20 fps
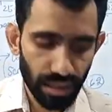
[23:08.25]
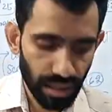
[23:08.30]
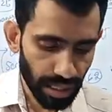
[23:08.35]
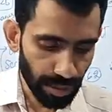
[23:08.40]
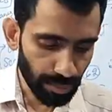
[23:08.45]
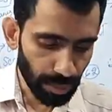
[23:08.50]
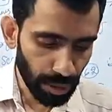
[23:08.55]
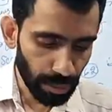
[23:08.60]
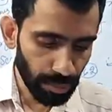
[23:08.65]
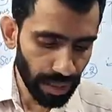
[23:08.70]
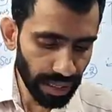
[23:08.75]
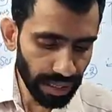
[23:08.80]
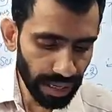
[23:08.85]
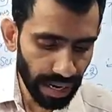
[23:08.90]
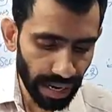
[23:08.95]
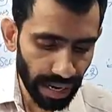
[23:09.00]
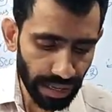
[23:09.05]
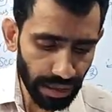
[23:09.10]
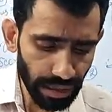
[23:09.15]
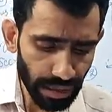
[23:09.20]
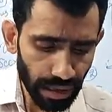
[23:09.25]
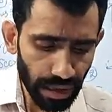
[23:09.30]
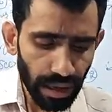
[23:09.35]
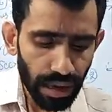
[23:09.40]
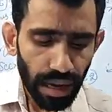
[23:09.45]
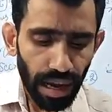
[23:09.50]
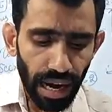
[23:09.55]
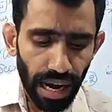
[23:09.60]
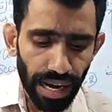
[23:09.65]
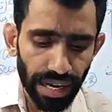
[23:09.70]
Republic and
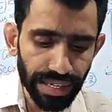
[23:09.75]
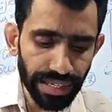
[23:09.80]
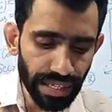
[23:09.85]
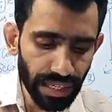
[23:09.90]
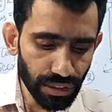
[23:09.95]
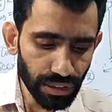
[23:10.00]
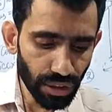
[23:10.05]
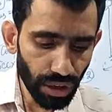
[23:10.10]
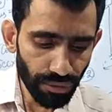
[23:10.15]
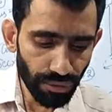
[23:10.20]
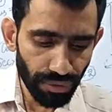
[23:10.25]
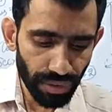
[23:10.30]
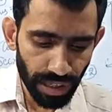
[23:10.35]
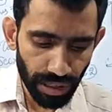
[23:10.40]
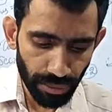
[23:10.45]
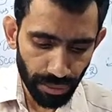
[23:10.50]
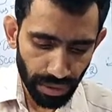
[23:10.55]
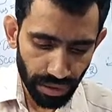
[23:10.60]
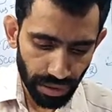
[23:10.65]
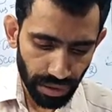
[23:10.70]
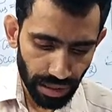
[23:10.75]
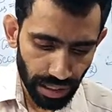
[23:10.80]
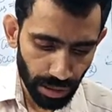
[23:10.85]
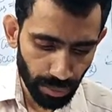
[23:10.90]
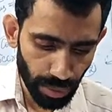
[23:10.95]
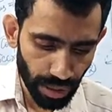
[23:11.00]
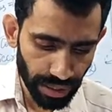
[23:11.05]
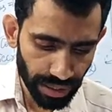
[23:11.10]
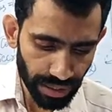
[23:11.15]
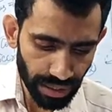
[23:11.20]
ideals of
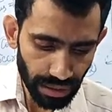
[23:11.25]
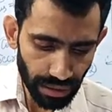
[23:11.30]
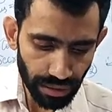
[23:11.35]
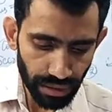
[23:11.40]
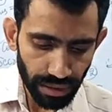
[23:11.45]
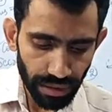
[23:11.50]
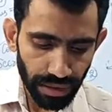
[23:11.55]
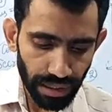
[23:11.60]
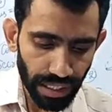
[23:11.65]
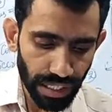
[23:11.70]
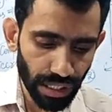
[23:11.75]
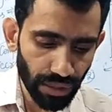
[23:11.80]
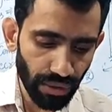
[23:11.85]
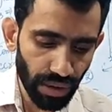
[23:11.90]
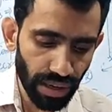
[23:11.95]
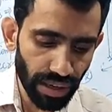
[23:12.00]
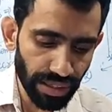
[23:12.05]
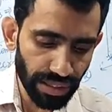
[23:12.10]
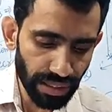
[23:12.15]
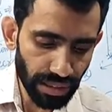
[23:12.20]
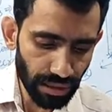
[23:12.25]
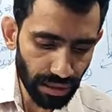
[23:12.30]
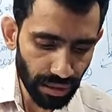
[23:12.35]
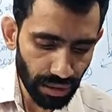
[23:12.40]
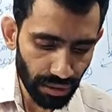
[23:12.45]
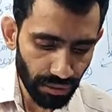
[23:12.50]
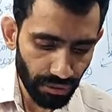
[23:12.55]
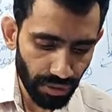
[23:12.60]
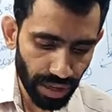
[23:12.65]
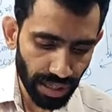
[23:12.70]
liberty, equality,
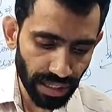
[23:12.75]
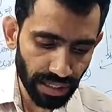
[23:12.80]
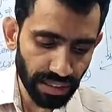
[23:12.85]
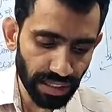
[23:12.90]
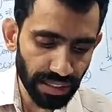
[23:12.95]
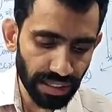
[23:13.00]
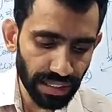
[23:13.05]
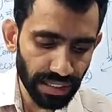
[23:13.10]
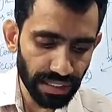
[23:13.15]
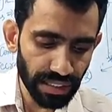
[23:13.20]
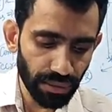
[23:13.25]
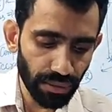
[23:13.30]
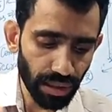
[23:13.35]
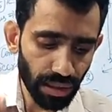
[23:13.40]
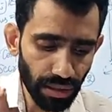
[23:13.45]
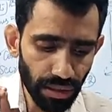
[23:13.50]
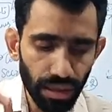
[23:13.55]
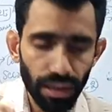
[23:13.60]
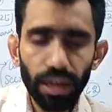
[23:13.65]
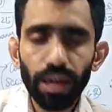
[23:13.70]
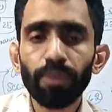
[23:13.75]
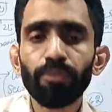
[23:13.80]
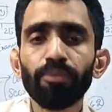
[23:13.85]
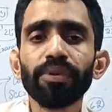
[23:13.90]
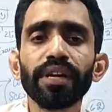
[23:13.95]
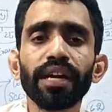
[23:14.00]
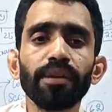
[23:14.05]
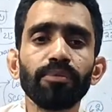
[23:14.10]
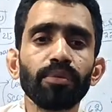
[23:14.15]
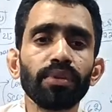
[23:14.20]
fraternity in our
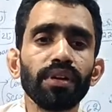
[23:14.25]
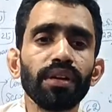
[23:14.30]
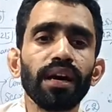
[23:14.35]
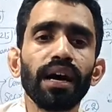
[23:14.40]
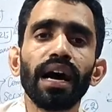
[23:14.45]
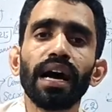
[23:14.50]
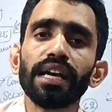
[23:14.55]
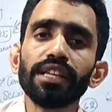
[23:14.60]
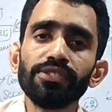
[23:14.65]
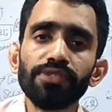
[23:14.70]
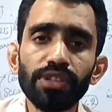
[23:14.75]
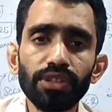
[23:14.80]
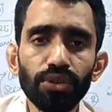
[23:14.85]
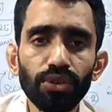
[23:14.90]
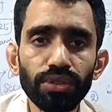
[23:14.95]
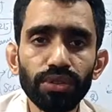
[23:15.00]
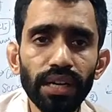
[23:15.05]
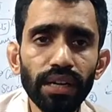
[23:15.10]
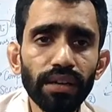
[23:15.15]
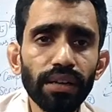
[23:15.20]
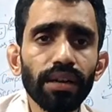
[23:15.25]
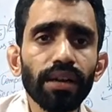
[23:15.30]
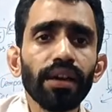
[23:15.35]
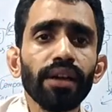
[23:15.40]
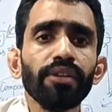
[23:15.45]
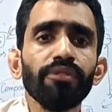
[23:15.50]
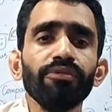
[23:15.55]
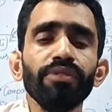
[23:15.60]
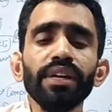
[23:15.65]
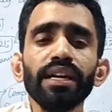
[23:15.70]
preamble. As we know that
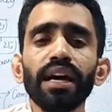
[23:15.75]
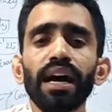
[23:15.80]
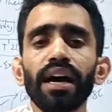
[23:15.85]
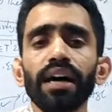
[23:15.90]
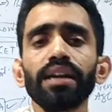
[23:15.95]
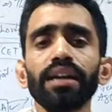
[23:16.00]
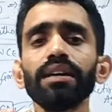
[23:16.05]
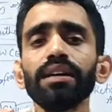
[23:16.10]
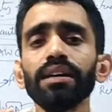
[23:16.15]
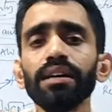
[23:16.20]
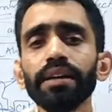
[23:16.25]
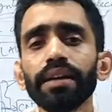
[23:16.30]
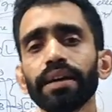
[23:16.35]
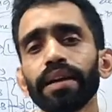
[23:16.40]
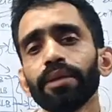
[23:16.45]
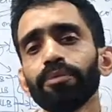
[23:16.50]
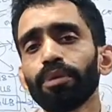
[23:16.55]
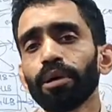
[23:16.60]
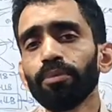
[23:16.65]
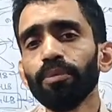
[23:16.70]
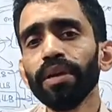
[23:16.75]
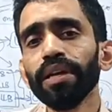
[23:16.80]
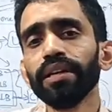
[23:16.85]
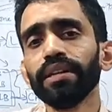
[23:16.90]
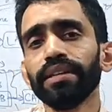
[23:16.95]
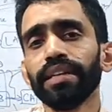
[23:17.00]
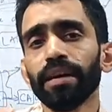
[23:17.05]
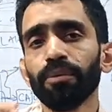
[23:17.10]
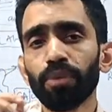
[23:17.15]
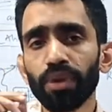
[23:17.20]
we are a
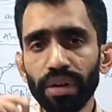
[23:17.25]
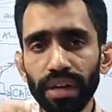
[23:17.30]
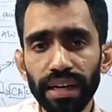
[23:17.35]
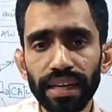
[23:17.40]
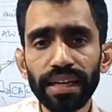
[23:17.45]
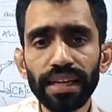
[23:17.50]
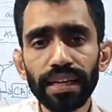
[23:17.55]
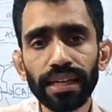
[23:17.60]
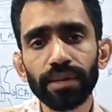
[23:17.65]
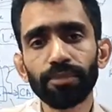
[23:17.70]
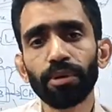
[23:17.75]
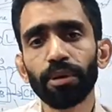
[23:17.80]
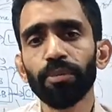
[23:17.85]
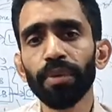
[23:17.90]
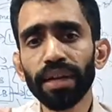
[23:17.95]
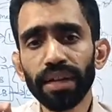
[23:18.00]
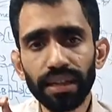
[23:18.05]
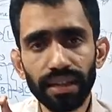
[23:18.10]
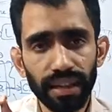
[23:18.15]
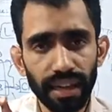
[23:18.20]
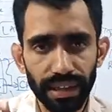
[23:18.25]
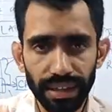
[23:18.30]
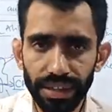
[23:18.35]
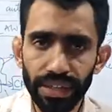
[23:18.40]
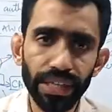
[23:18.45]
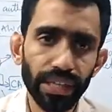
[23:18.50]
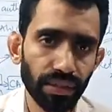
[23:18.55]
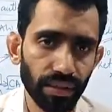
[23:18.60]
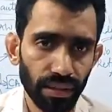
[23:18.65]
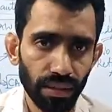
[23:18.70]
republic, democratic republic
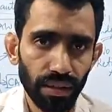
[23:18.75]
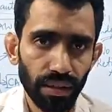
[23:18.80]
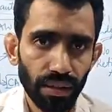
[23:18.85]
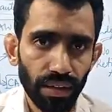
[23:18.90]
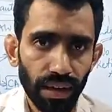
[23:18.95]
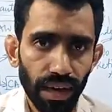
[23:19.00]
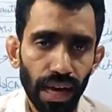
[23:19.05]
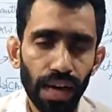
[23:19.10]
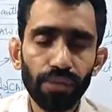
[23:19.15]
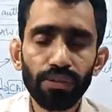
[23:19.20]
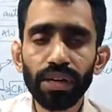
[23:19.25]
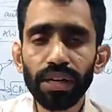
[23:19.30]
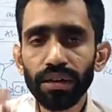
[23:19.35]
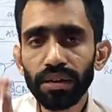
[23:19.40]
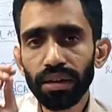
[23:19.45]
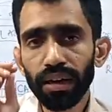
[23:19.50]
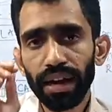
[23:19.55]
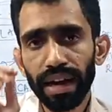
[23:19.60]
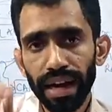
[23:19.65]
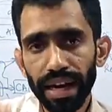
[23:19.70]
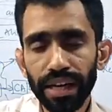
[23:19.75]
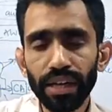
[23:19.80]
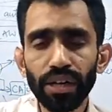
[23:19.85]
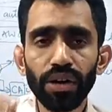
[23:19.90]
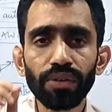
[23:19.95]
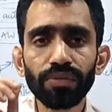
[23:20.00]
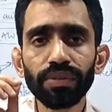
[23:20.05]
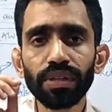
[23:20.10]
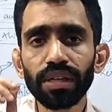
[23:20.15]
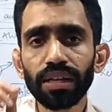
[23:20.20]
country. Our head
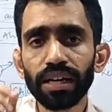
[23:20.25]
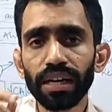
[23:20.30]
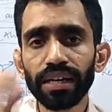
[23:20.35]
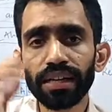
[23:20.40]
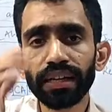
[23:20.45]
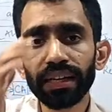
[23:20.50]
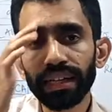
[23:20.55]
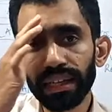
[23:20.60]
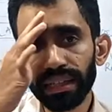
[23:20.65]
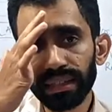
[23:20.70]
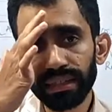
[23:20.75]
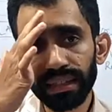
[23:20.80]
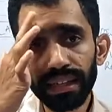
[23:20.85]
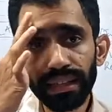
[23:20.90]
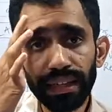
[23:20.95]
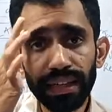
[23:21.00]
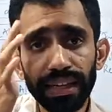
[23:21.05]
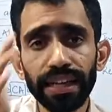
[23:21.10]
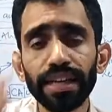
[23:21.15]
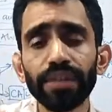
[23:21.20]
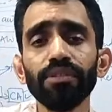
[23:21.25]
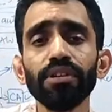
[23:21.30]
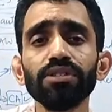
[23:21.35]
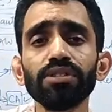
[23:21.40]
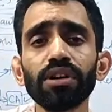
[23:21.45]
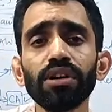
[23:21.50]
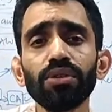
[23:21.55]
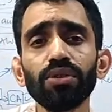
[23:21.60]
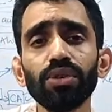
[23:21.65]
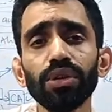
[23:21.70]
of the country is an
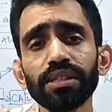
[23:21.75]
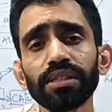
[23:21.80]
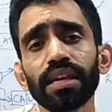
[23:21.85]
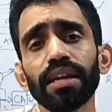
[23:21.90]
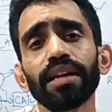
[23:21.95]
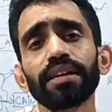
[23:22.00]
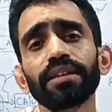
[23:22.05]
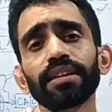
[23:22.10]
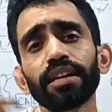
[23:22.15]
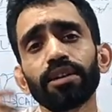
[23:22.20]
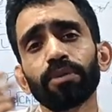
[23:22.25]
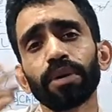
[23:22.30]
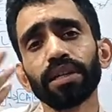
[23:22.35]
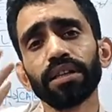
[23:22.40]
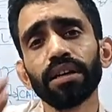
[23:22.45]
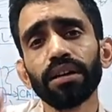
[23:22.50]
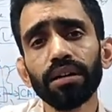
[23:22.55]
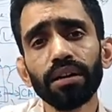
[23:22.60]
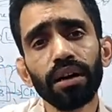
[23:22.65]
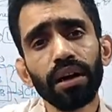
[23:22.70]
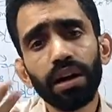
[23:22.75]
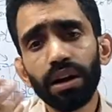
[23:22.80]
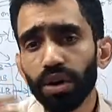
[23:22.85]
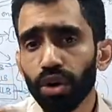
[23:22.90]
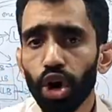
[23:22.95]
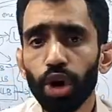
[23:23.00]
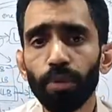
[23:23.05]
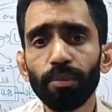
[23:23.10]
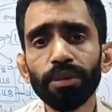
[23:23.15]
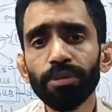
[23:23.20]
individual who is selected by the
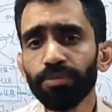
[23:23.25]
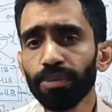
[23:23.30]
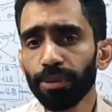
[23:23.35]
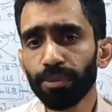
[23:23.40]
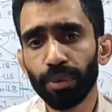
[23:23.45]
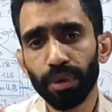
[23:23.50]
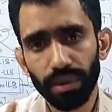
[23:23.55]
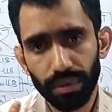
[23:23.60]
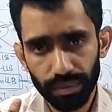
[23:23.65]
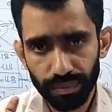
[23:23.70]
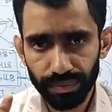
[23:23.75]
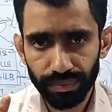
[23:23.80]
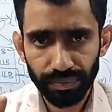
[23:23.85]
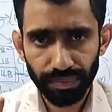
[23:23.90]
common people.